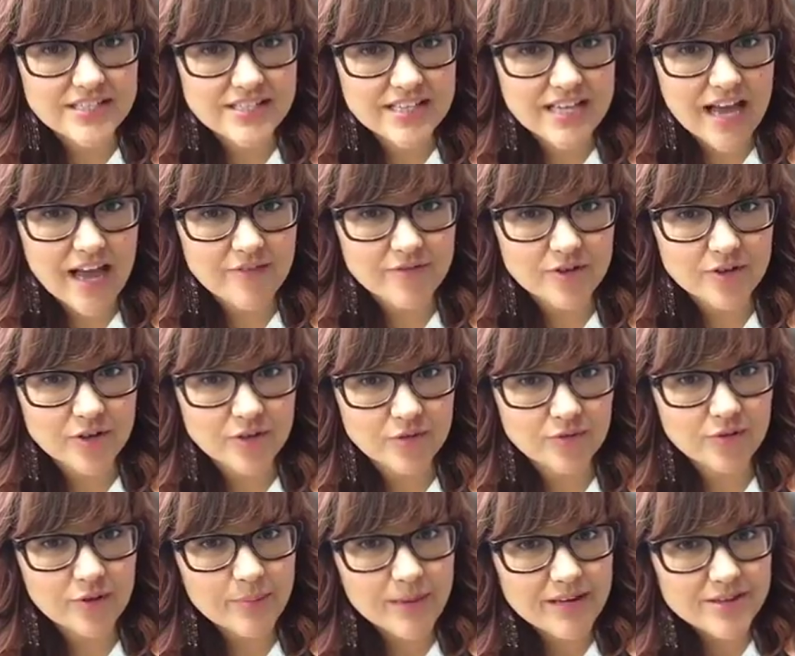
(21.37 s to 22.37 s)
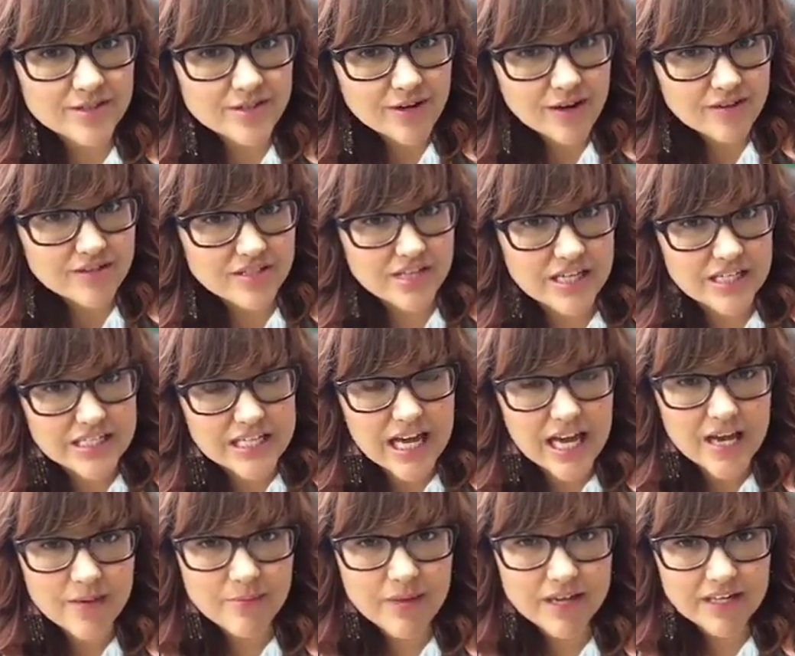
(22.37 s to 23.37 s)
the afternoon for about 2 hours at a
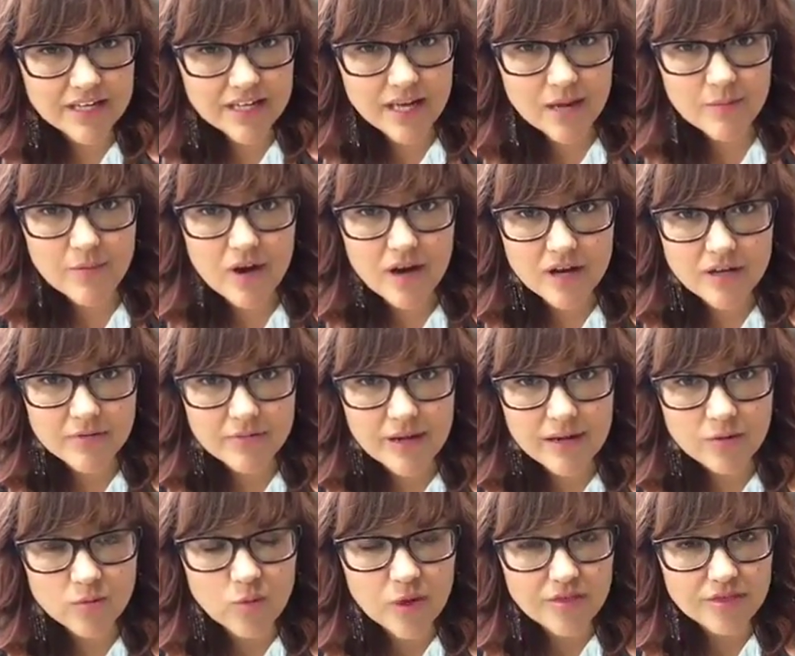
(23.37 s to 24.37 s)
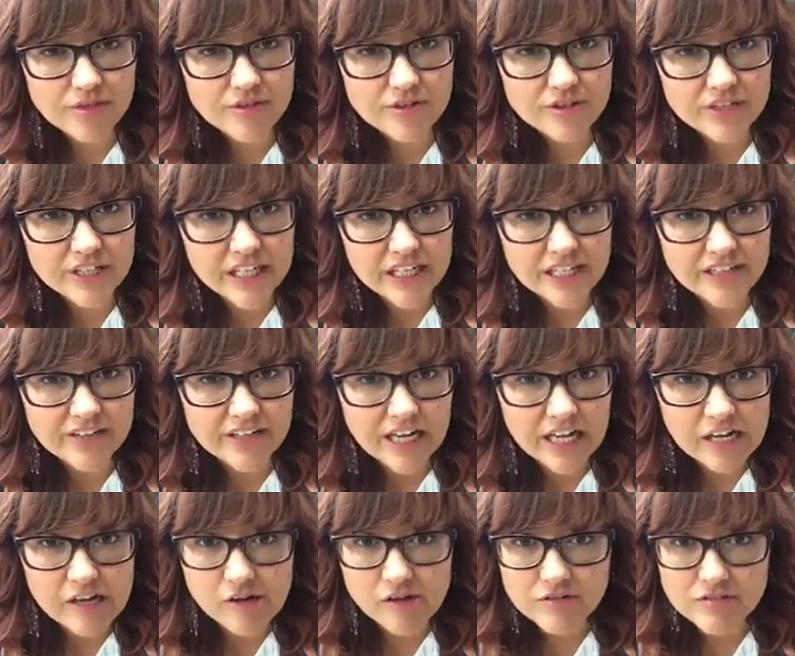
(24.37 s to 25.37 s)
time. I come on around 1:30 and then
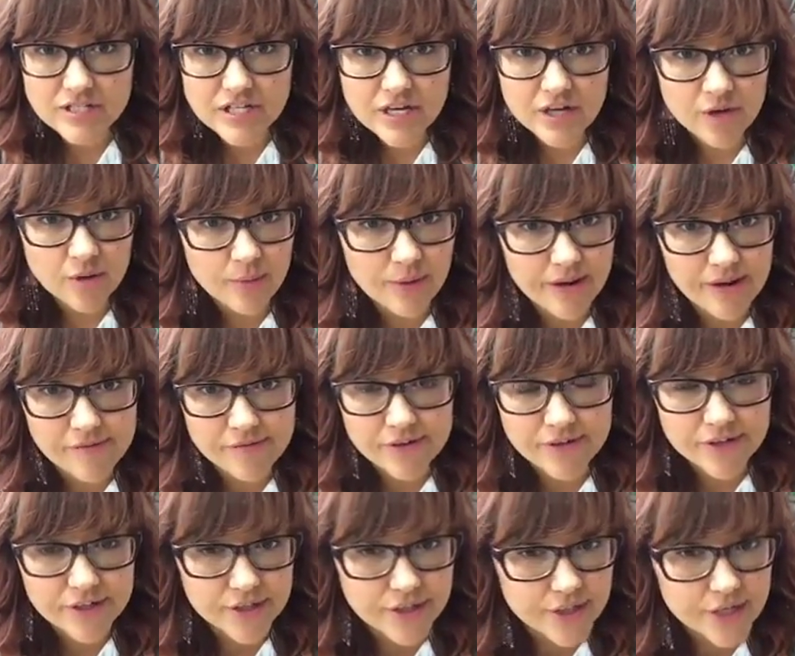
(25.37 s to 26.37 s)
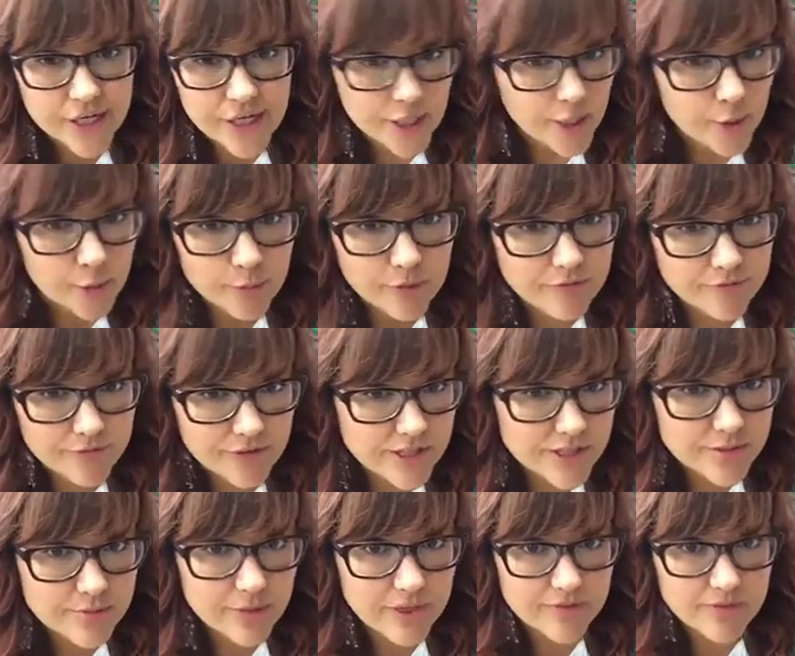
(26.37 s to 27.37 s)
I go till whenever we
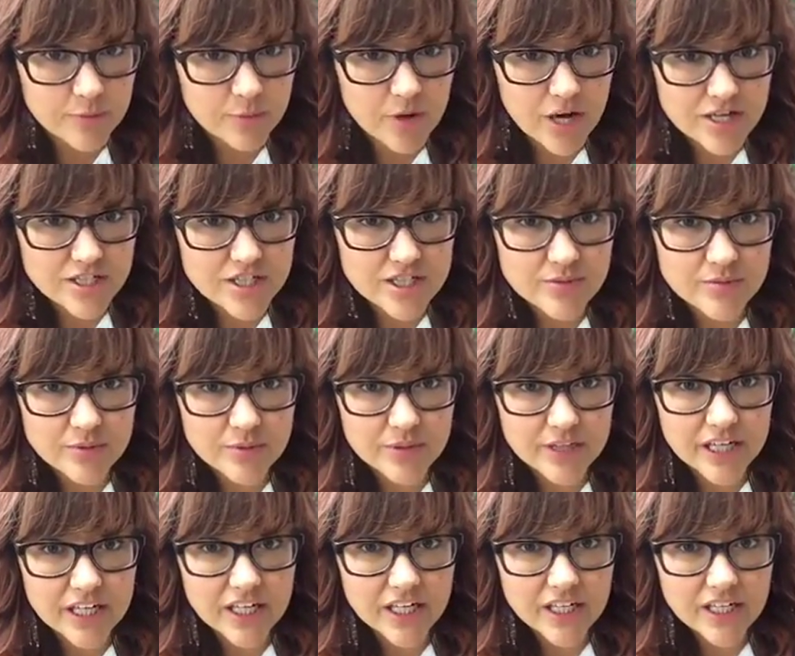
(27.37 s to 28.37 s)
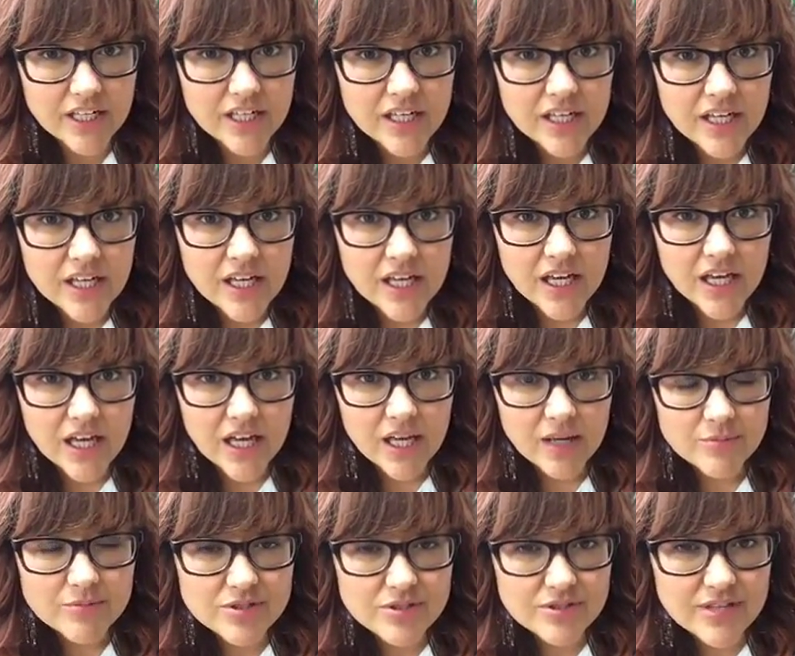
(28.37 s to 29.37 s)
finish whatever project we're working
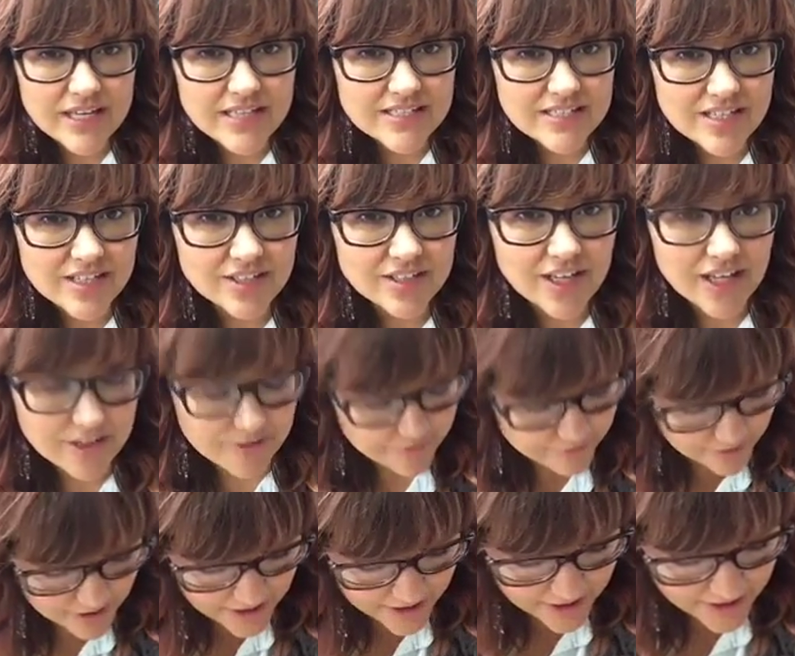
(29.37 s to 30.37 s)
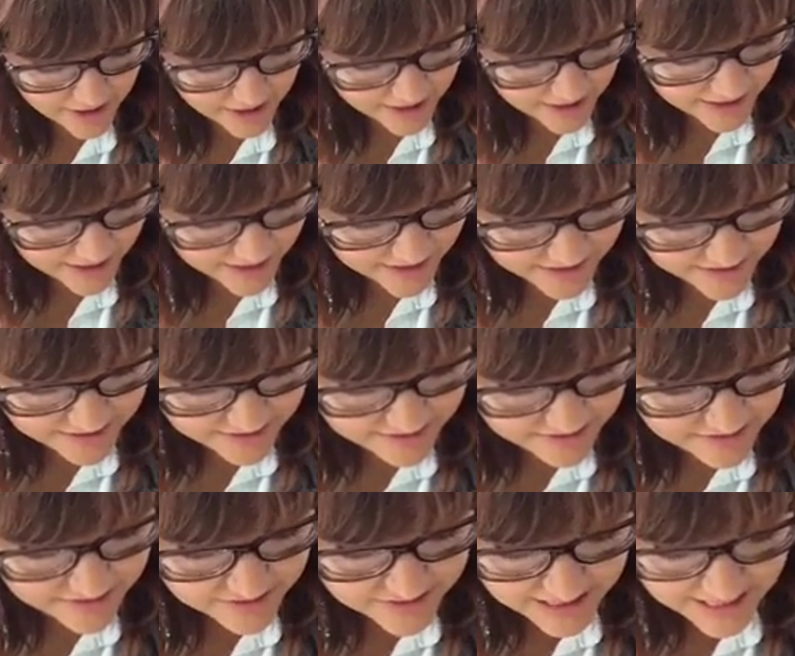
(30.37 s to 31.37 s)
on. So that's a lot of fun, and
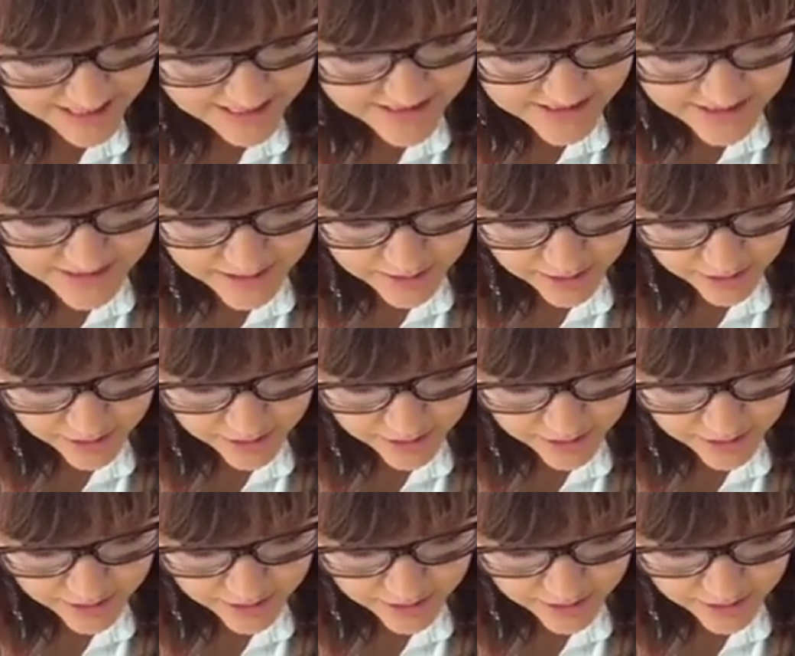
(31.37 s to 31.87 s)
the last